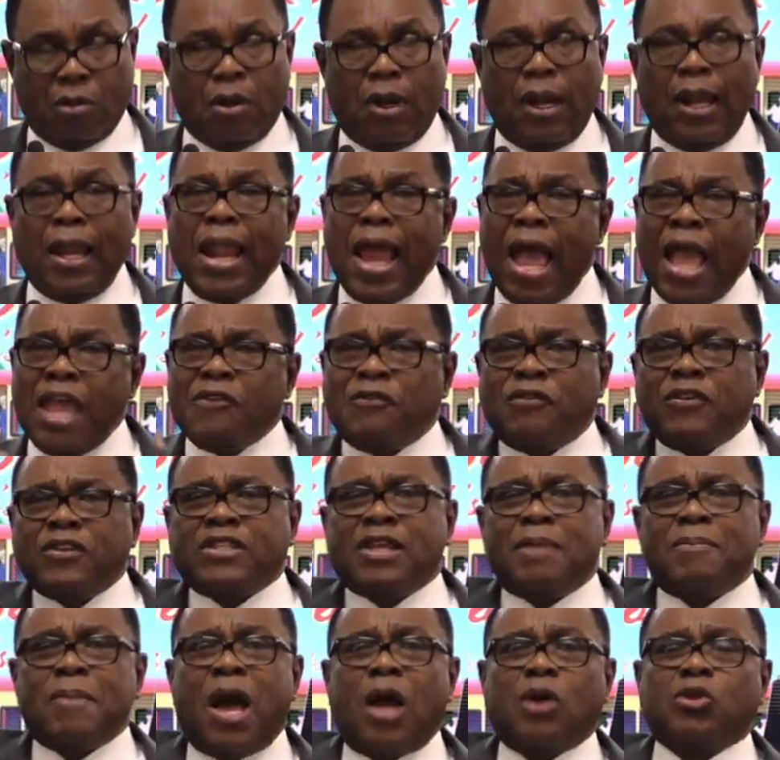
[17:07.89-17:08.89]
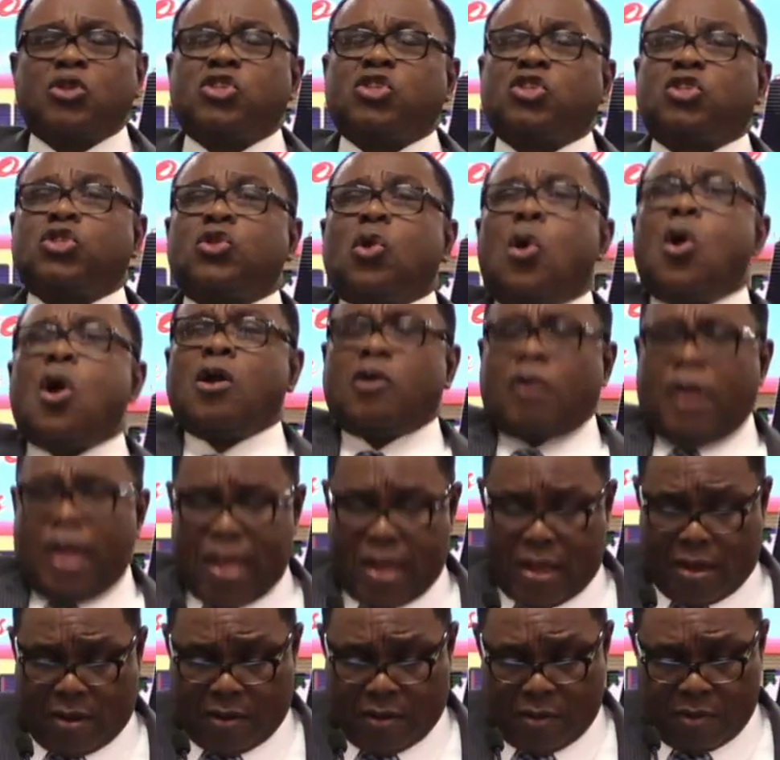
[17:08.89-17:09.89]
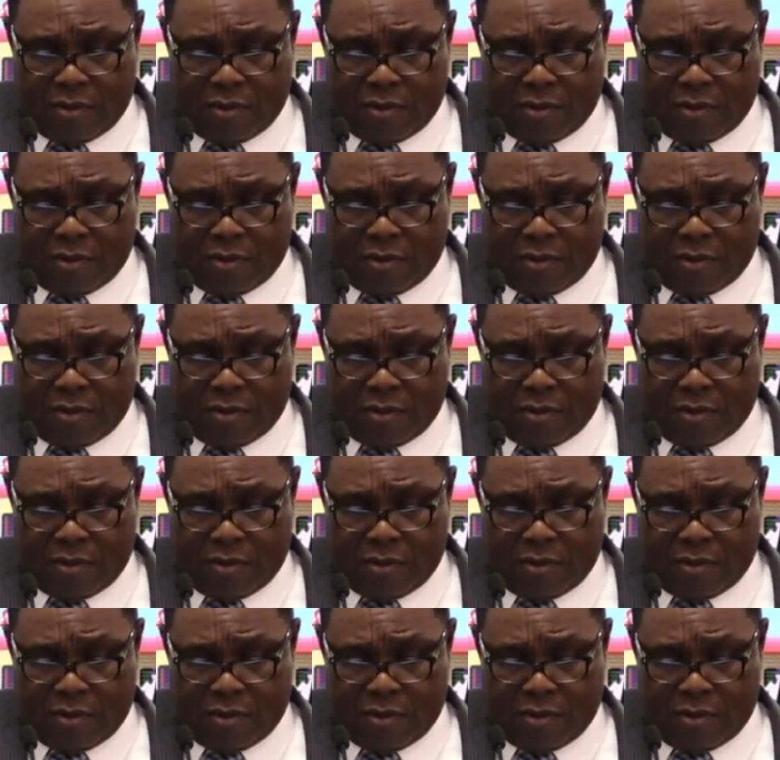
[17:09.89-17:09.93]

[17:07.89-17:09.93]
Life is about soaring.